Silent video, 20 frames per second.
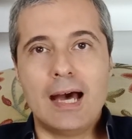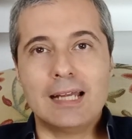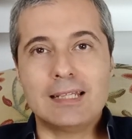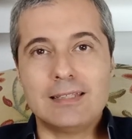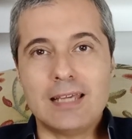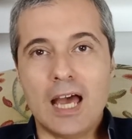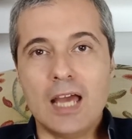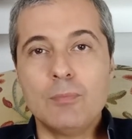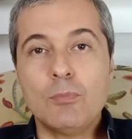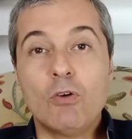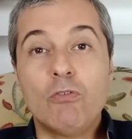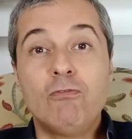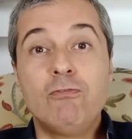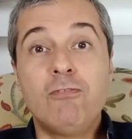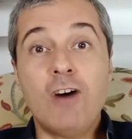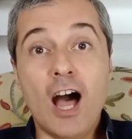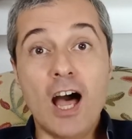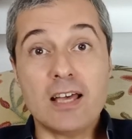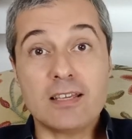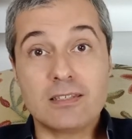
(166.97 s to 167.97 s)
a time of
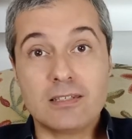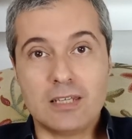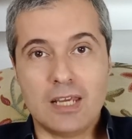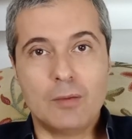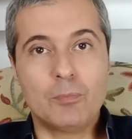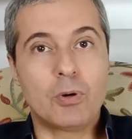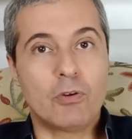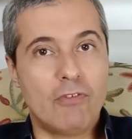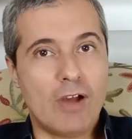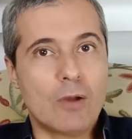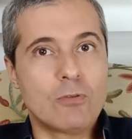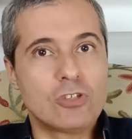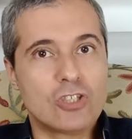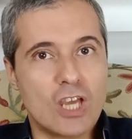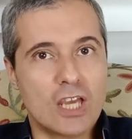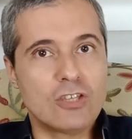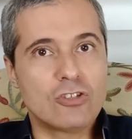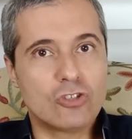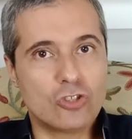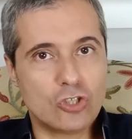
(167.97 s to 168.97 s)
fast and profound
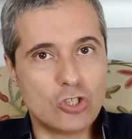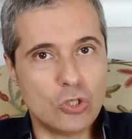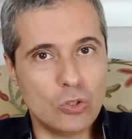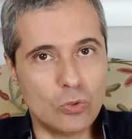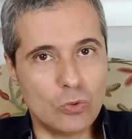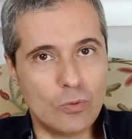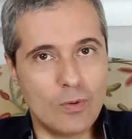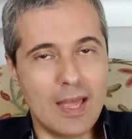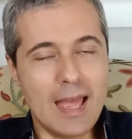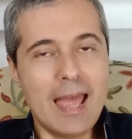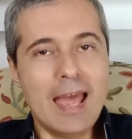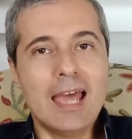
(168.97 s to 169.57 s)
change too.